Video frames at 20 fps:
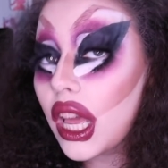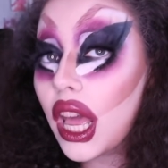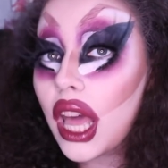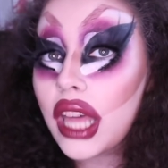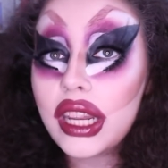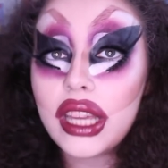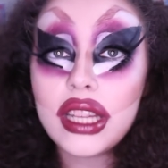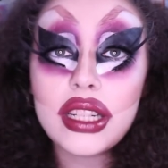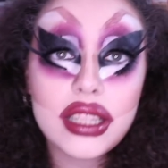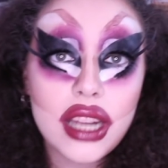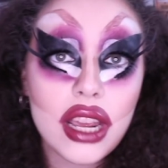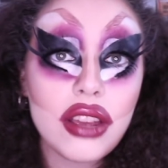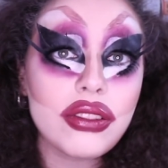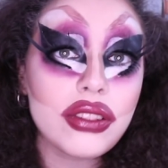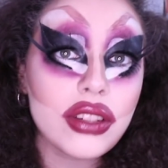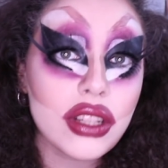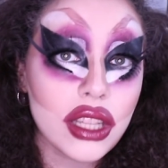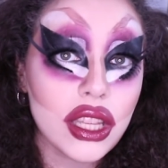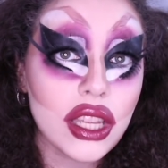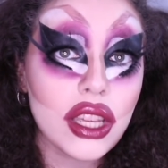And I
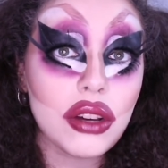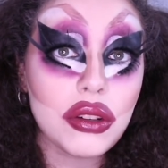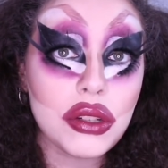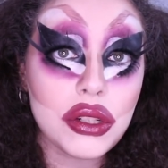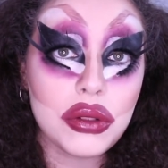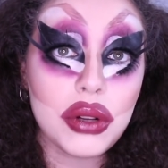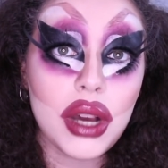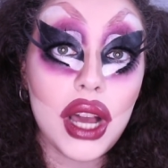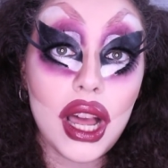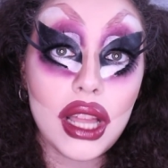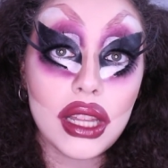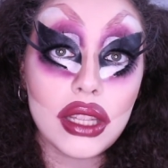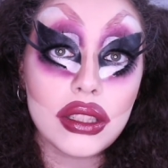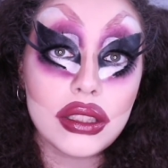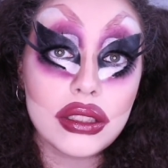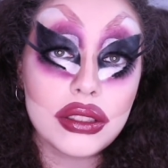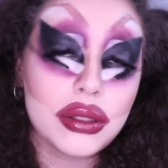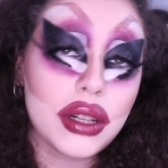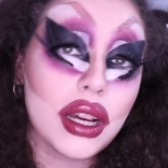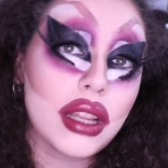definitely go to a
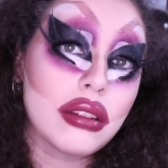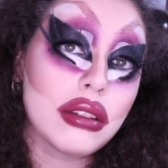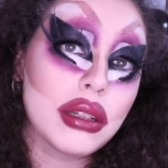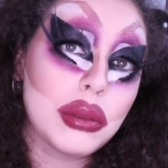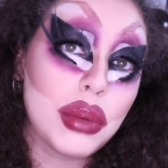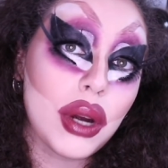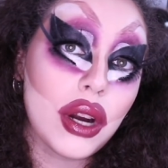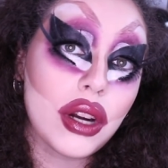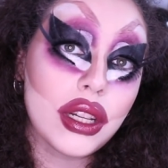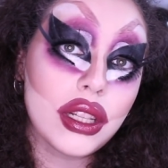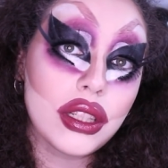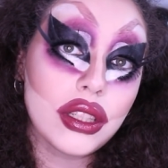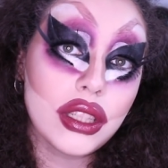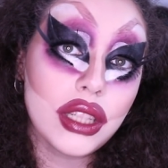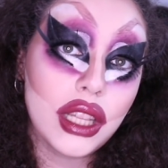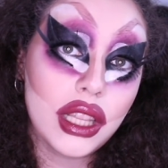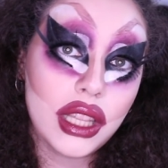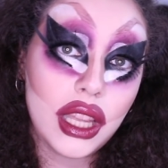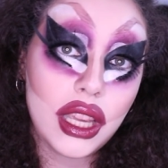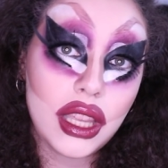Halloween party
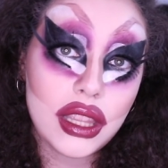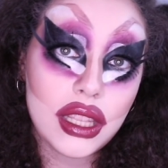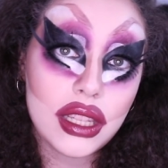looking like